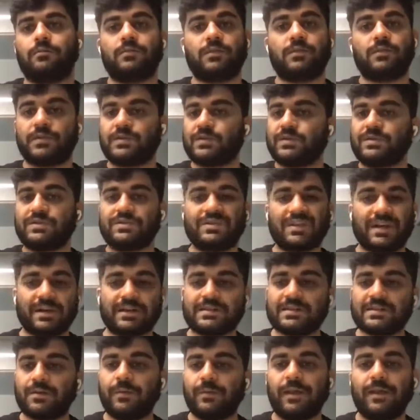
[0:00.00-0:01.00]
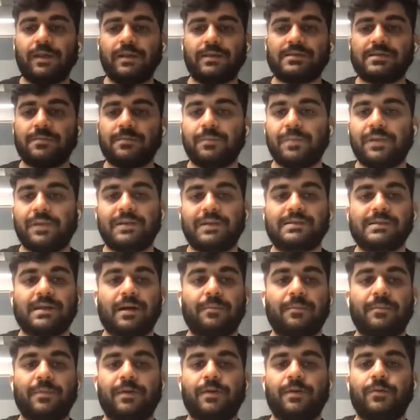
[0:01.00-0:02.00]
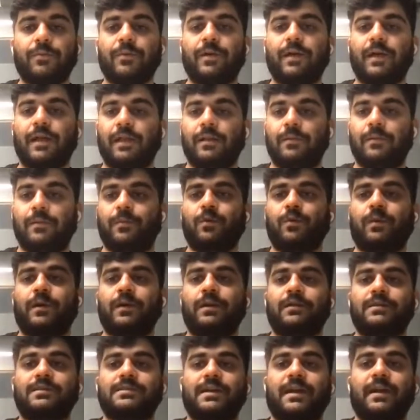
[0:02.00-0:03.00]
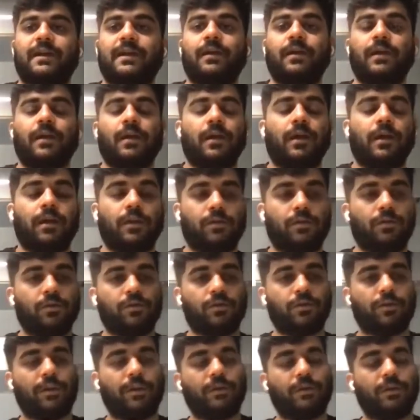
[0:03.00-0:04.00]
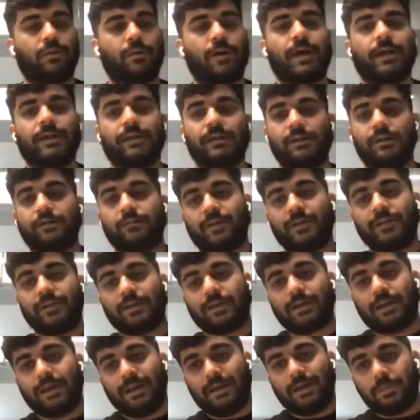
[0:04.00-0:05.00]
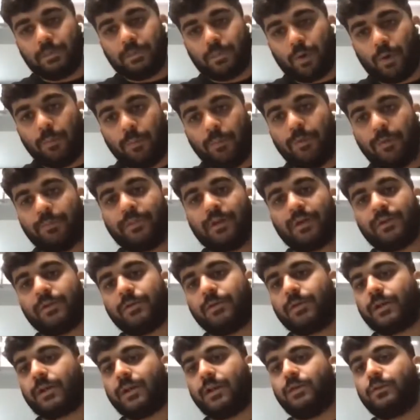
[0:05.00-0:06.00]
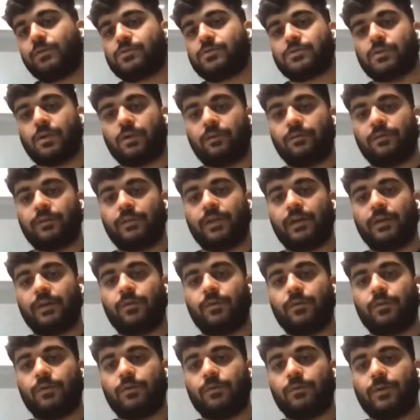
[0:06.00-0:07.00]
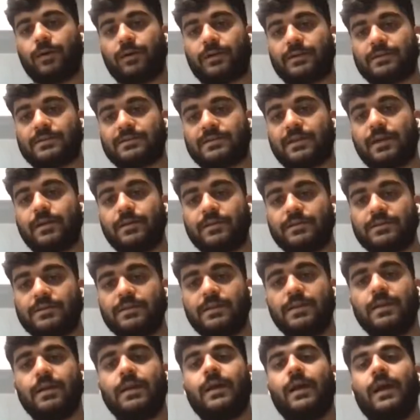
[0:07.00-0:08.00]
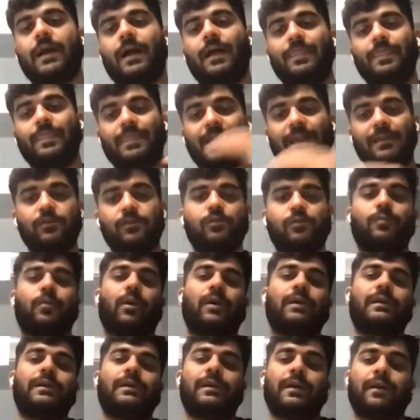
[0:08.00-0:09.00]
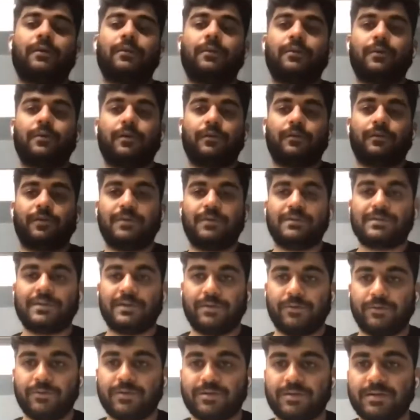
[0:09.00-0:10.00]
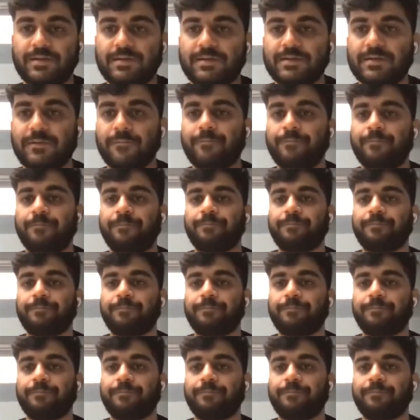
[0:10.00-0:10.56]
This is just a very simple example to help you understand. You need to identify the correct problem that you're trying to solve with that go-to-market strategy, and then you boil it down to different solutions.